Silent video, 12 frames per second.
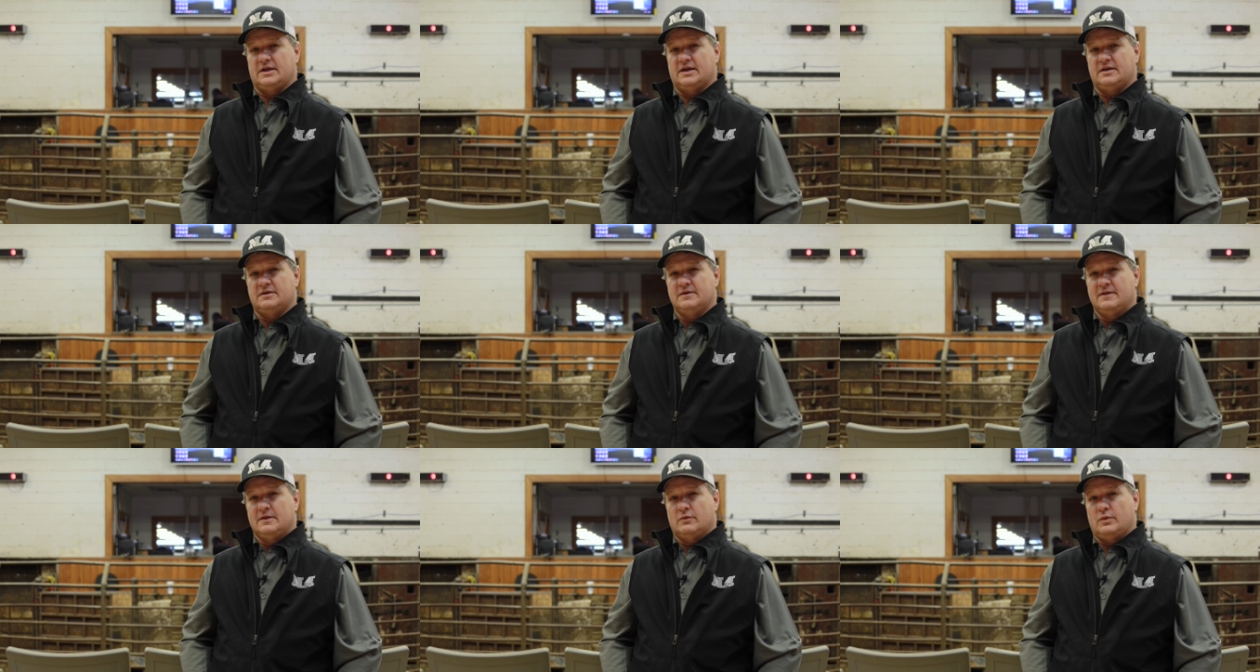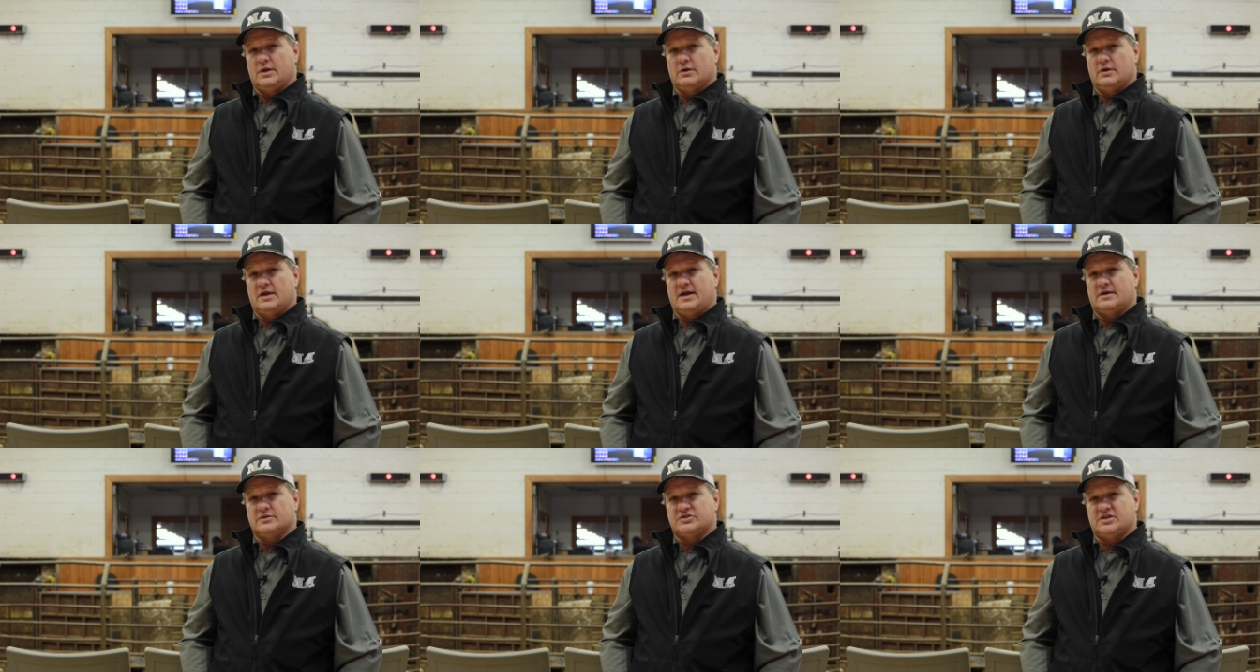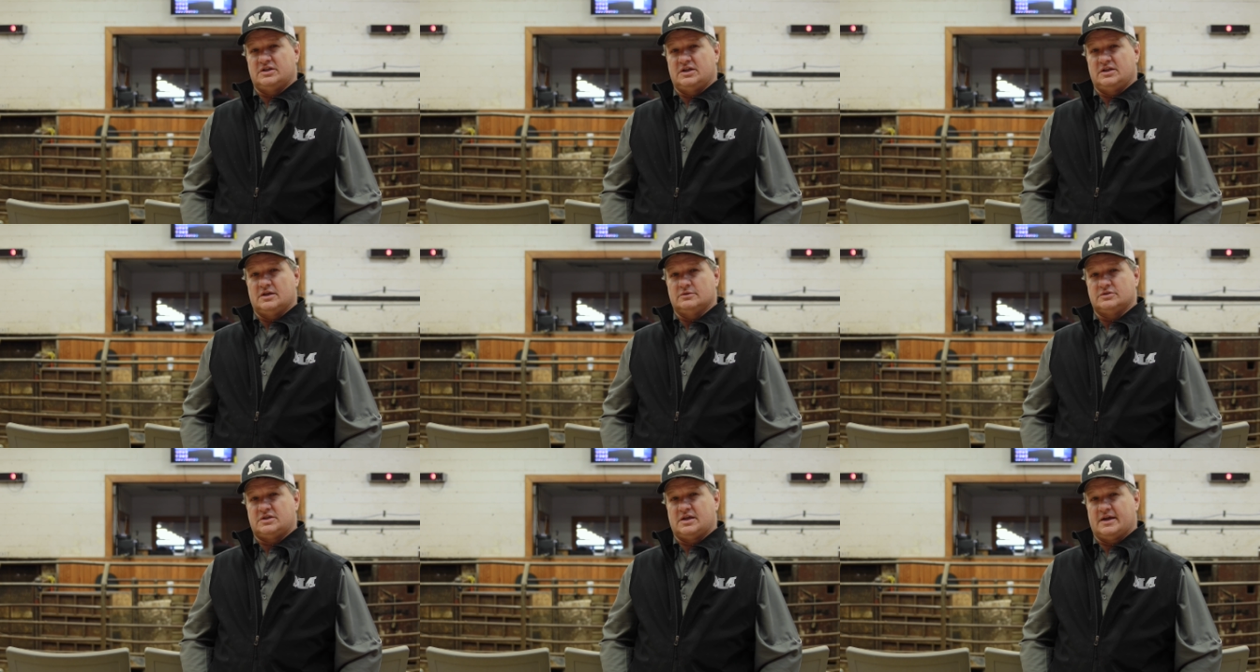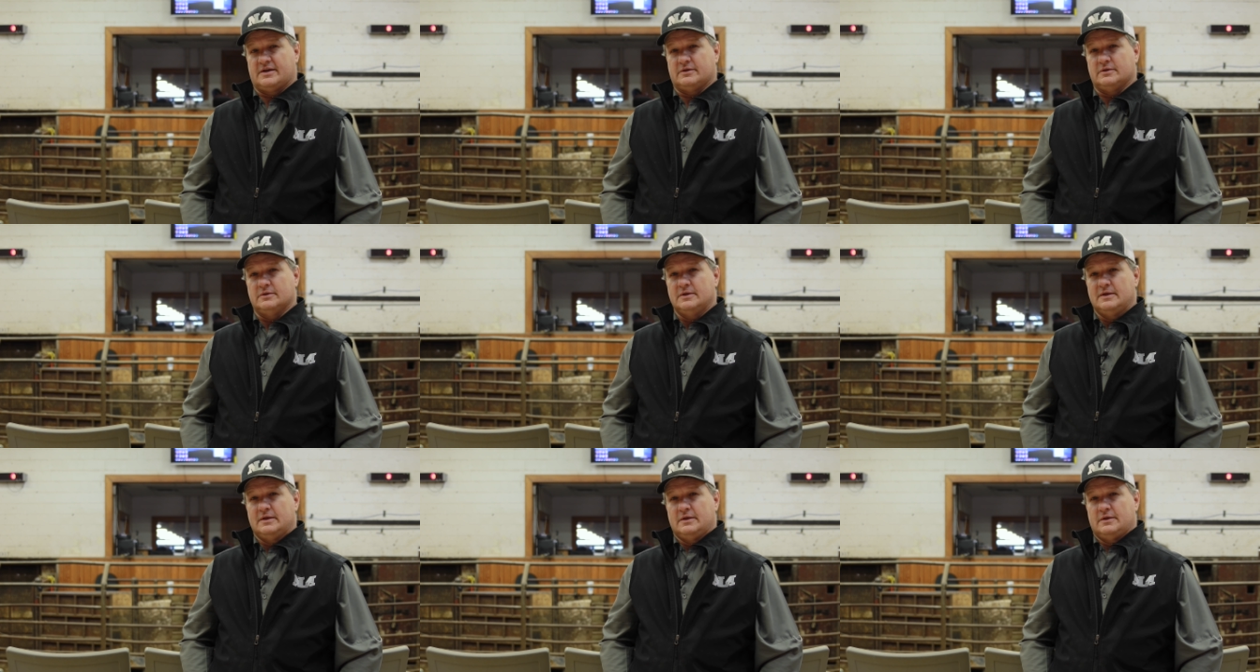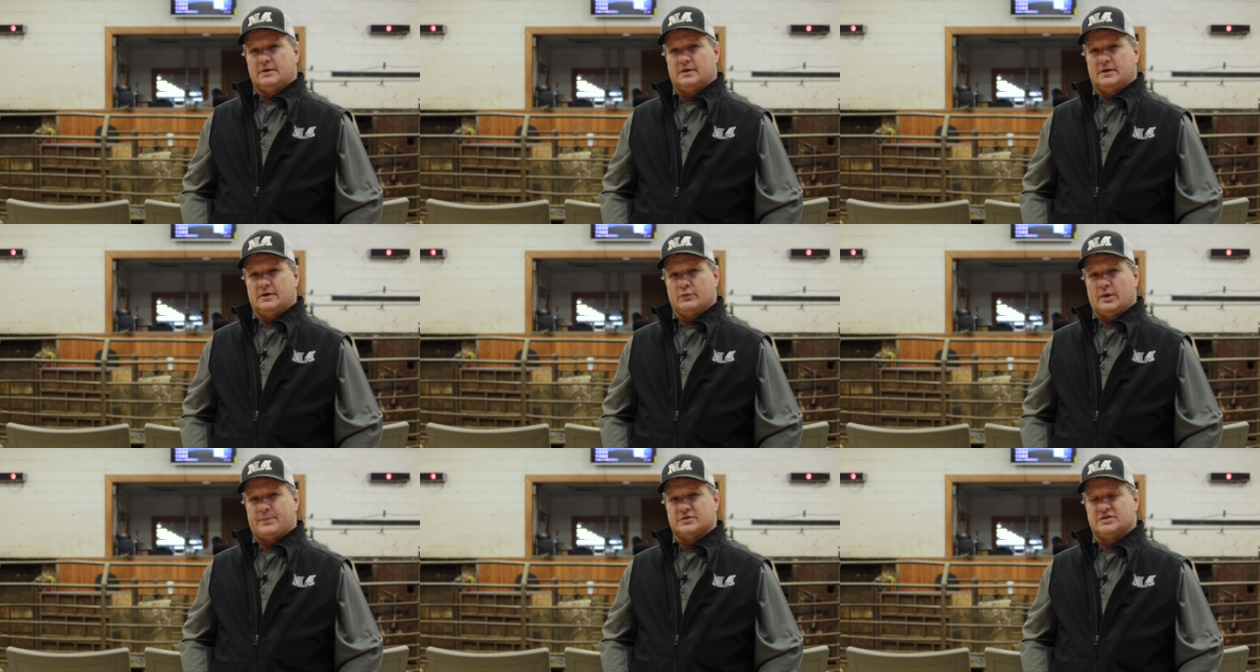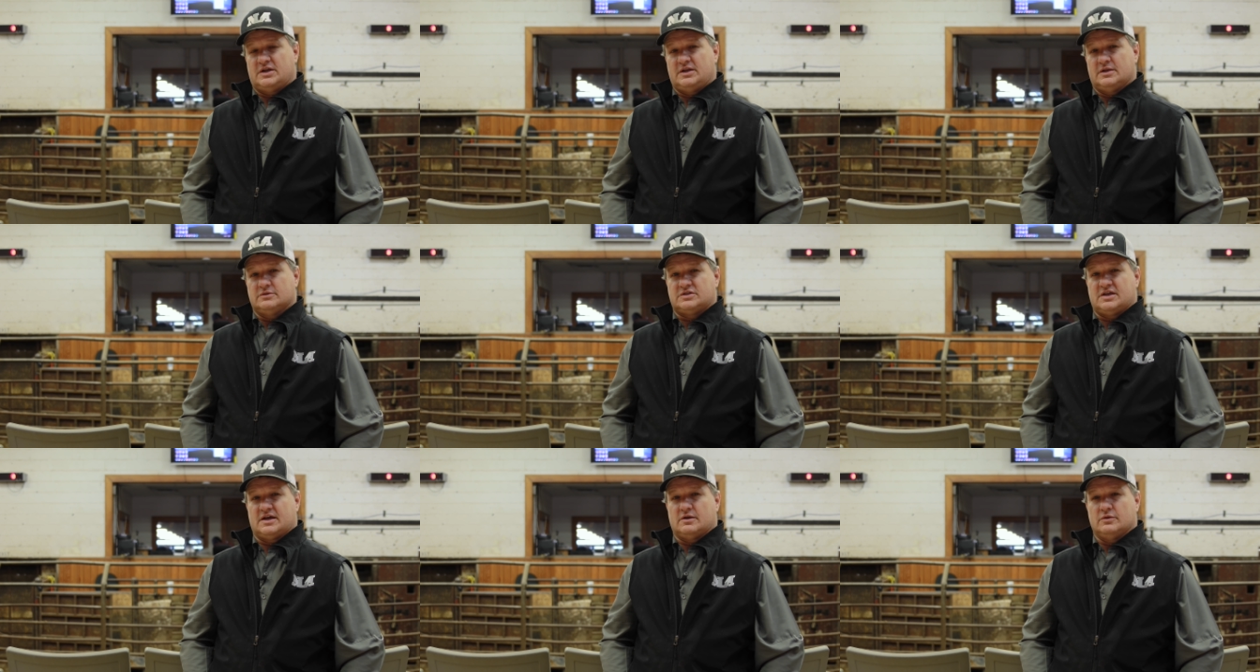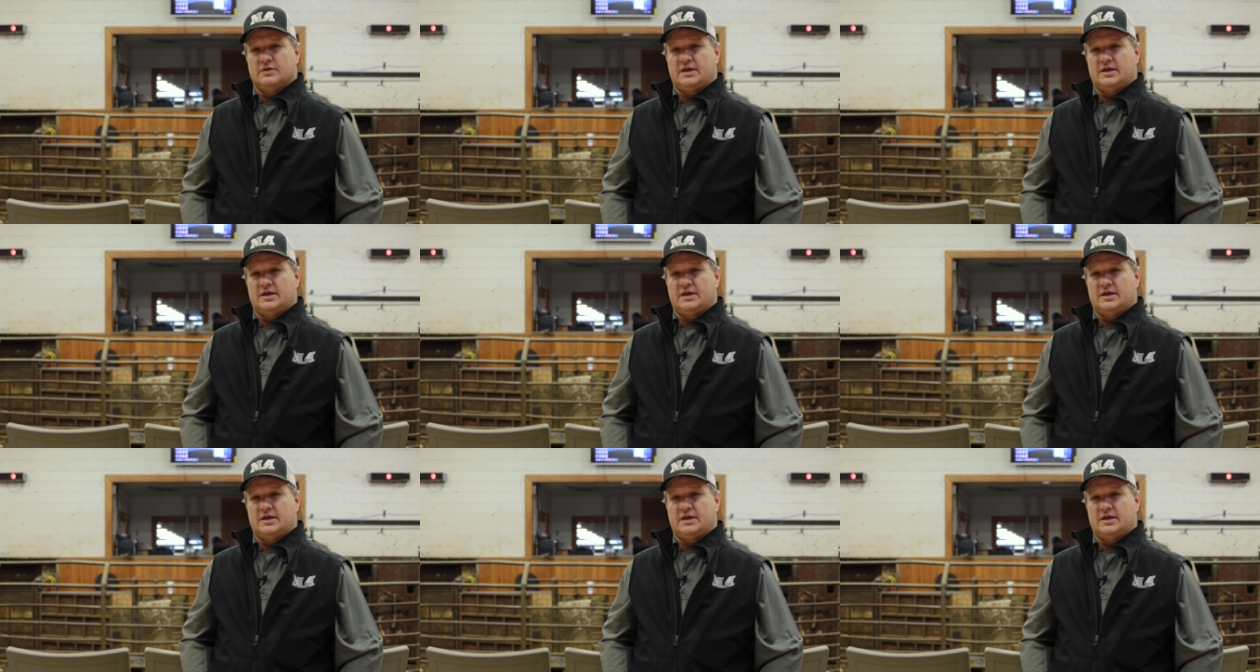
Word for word: in, we are now sending those cattle, uh, representing those cattle